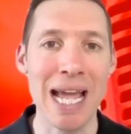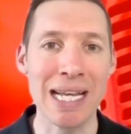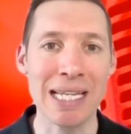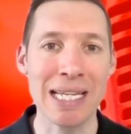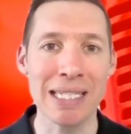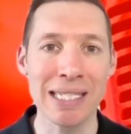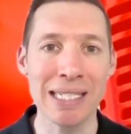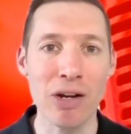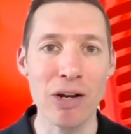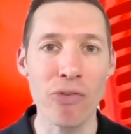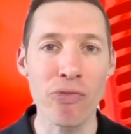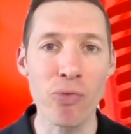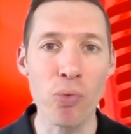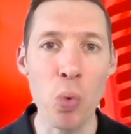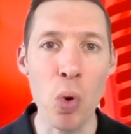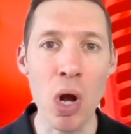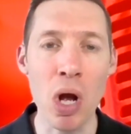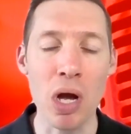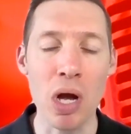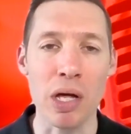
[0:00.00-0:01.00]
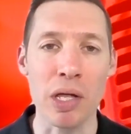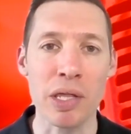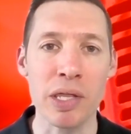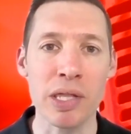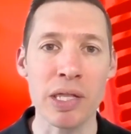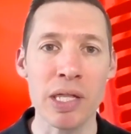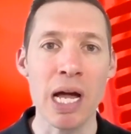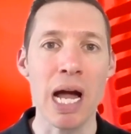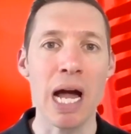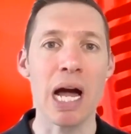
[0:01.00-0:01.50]

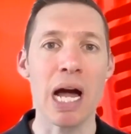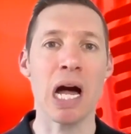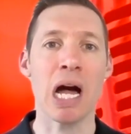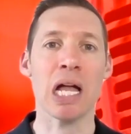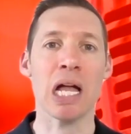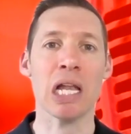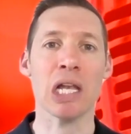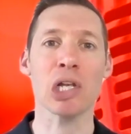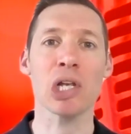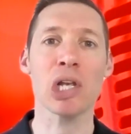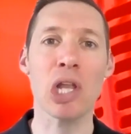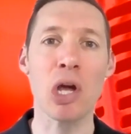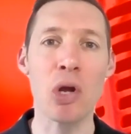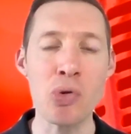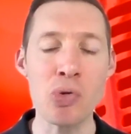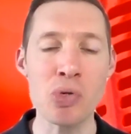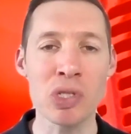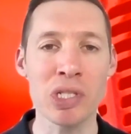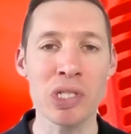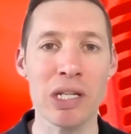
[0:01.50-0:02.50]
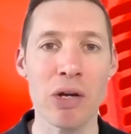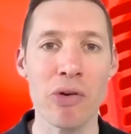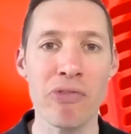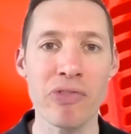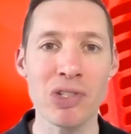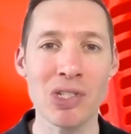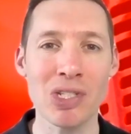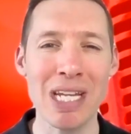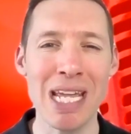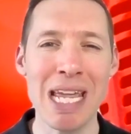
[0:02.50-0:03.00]
self-worth. Low
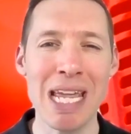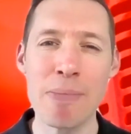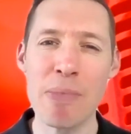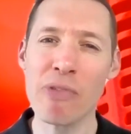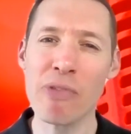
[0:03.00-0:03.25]
self-esteem.